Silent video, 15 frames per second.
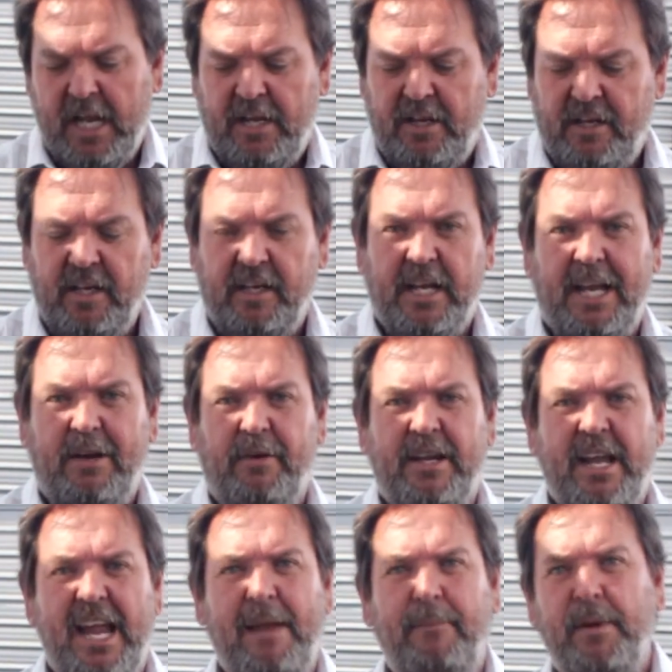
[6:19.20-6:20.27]
you can go to a
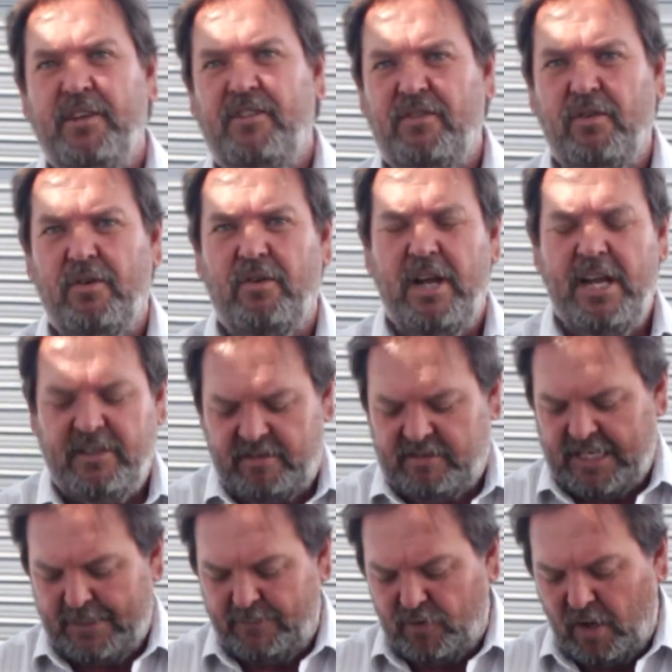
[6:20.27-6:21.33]
camping store and just
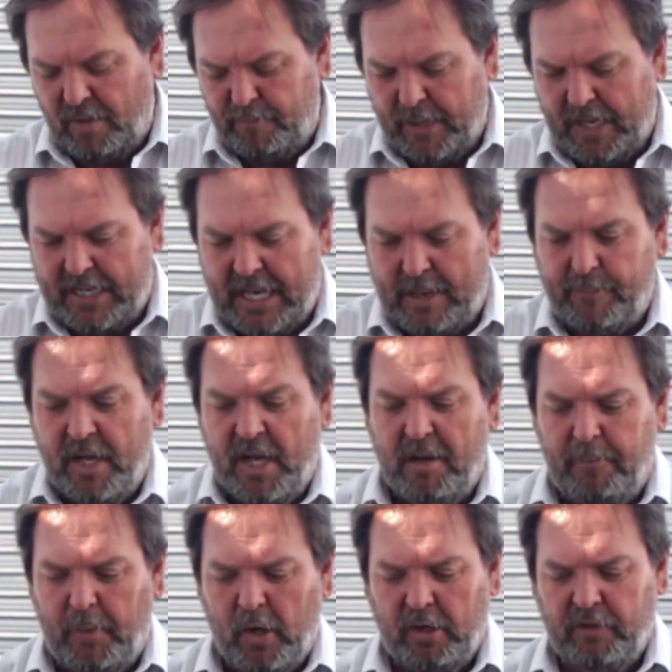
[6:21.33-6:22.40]
get them topped back up.
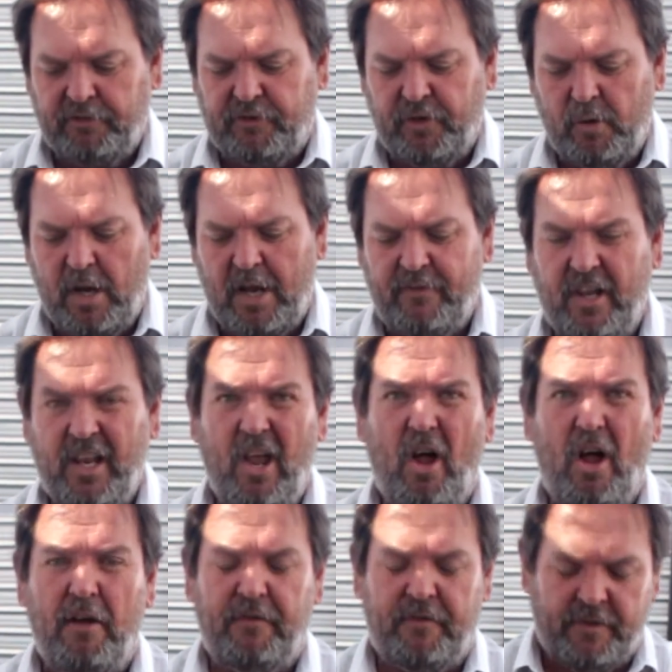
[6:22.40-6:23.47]
Bottles do have a
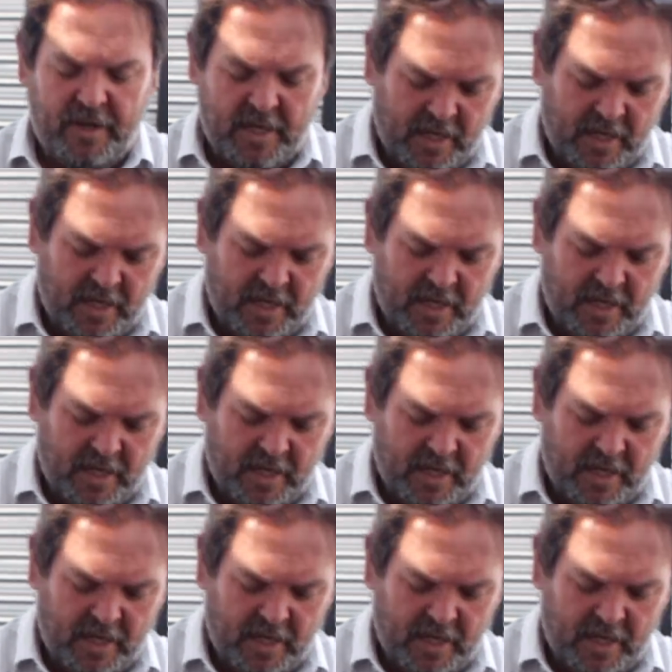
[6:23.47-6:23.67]
life.